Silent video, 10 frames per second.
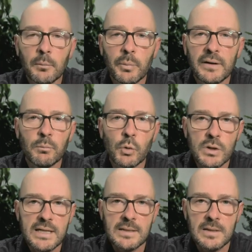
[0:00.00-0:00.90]
but they're more
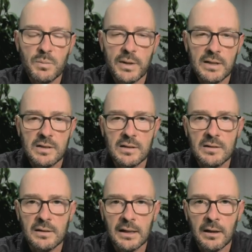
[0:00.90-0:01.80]
desert
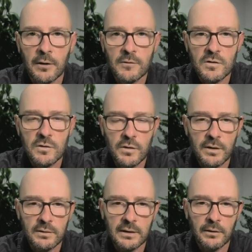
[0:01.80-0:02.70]
species and they're known to
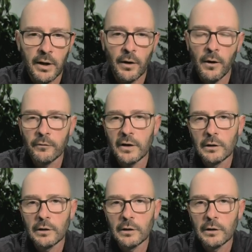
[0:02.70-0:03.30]
dig their own holes.